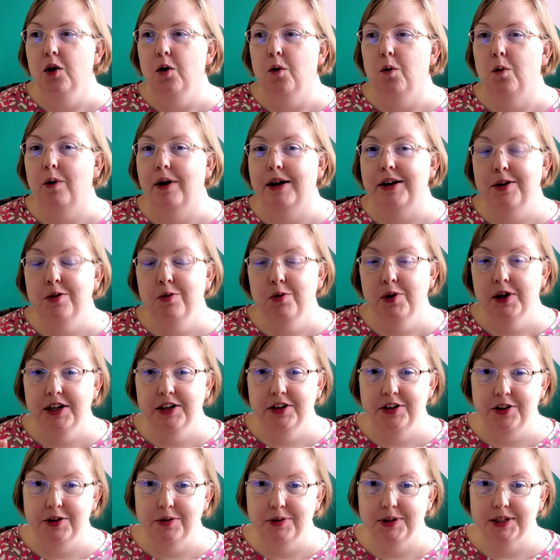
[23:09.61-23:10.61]
What you want
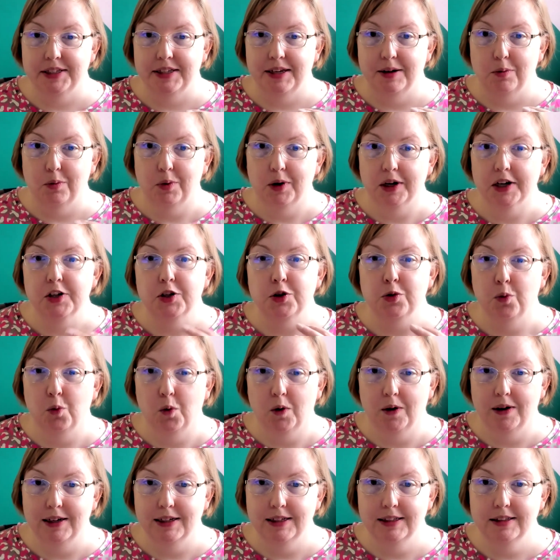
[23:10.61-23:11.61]
to do is say which
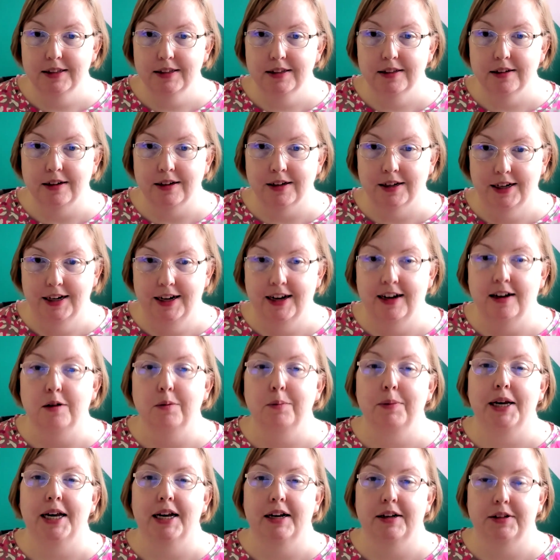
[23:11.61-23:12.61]
ones are going to
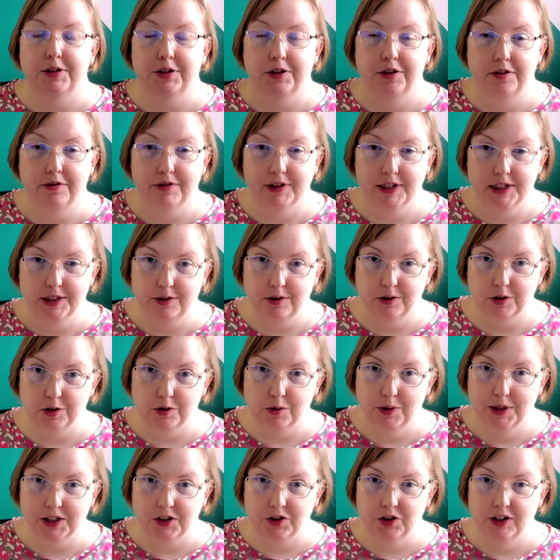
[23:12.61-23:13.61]
help me answer the research
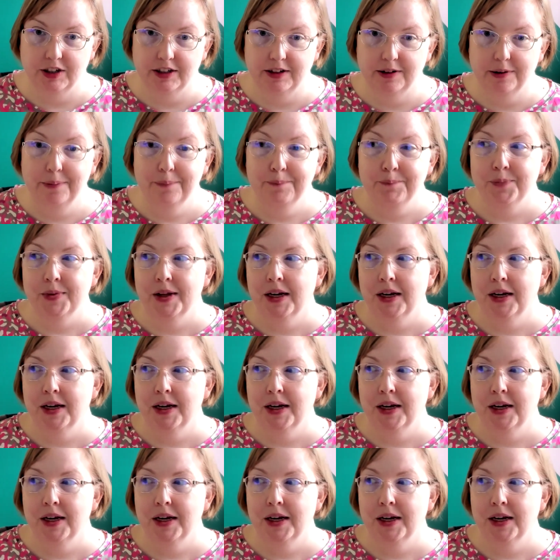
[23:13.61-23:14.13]
question.